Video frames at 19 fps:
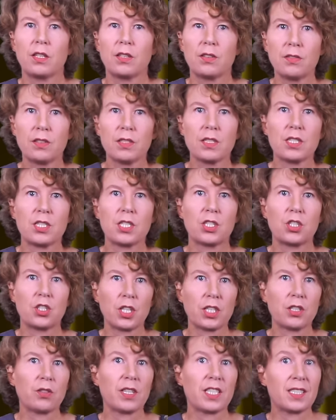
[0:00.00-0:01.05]
This
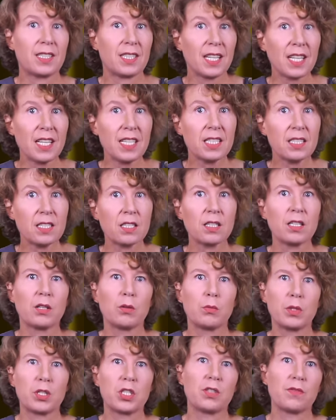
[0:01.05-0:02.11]
generates heat,
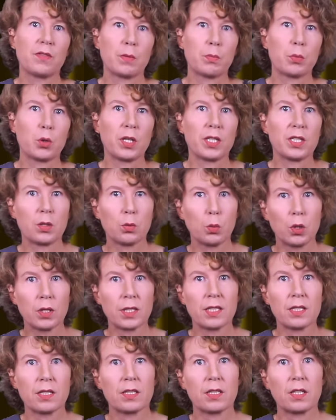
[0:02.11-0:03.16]
which evaporates
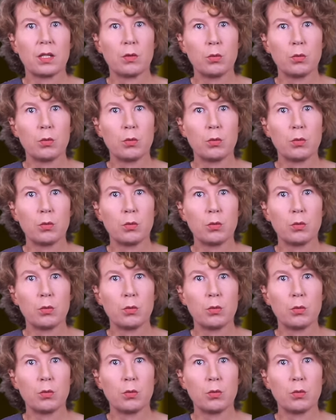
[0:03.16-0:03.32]
water,